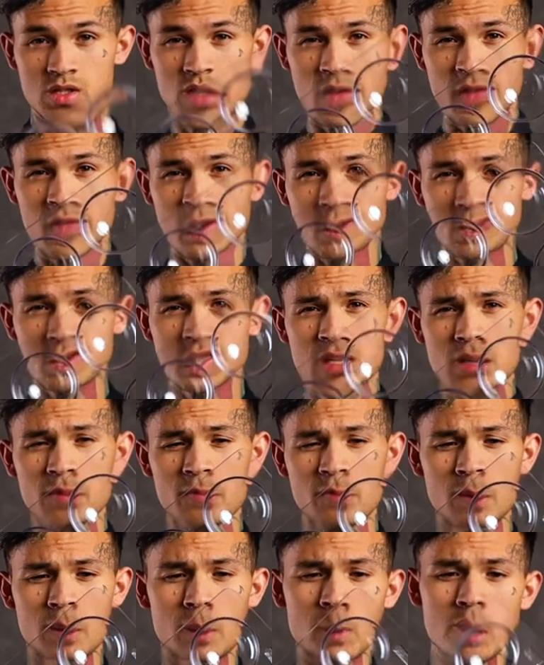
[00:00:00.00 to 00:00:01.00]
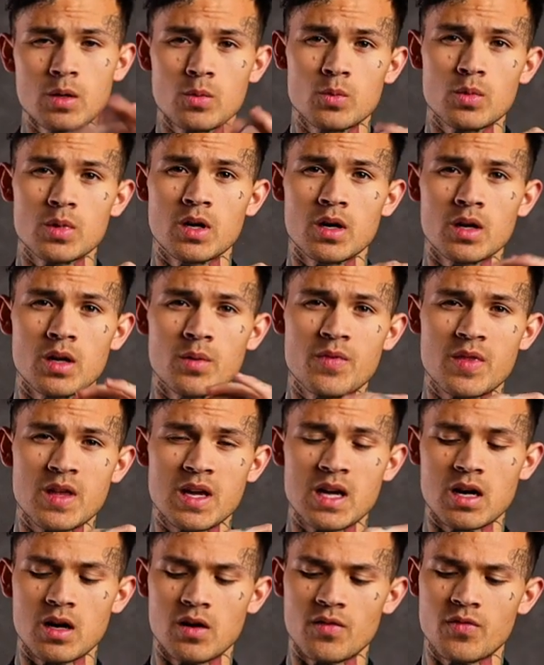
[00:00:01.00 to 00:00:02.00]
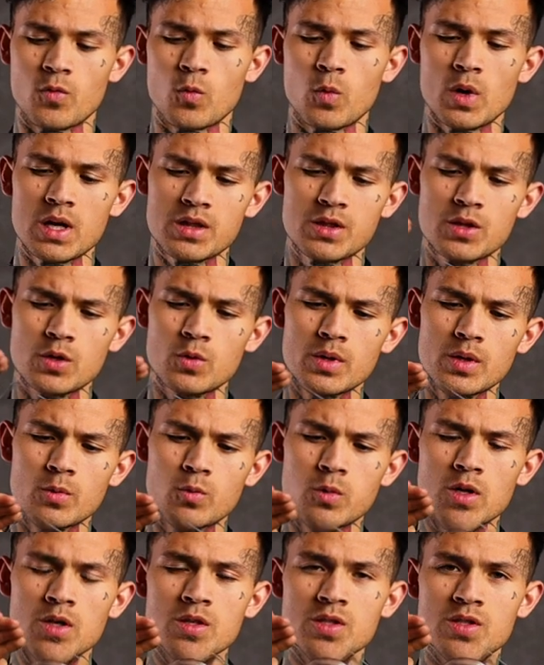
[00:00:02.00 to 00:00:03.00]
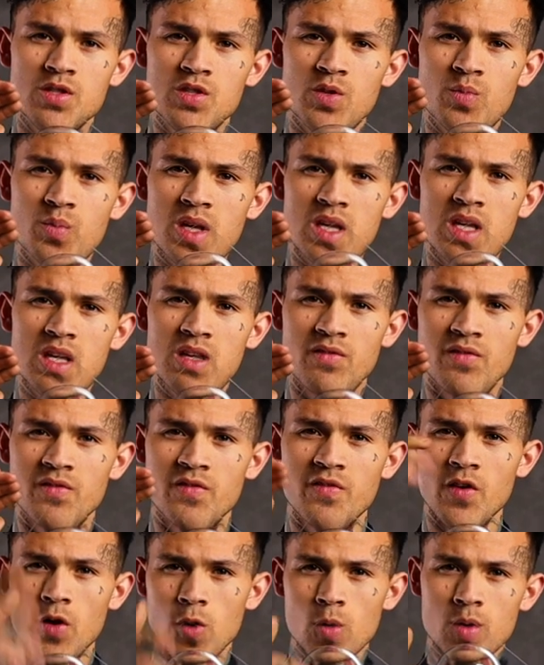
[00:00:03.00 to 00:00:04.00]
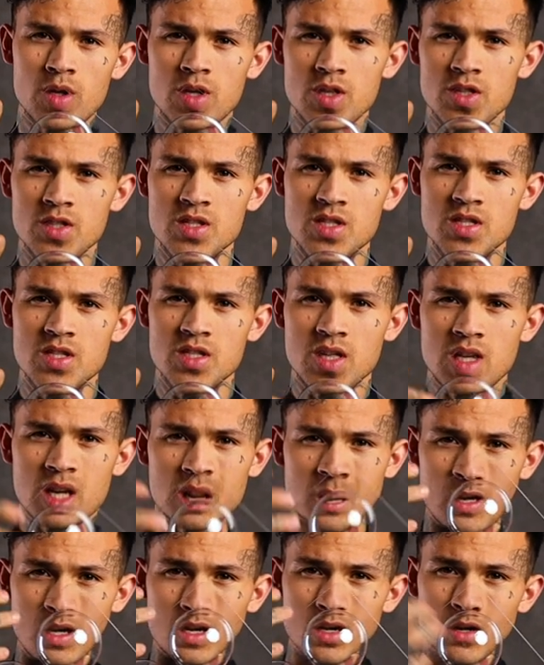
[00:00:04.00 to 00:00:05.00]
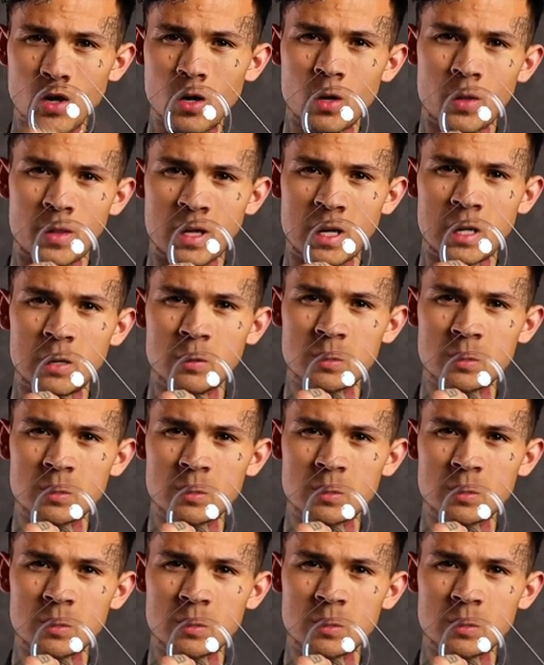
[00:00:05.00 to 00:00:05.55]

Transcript: So first up, we're gonna think of what do we want to be in focus on the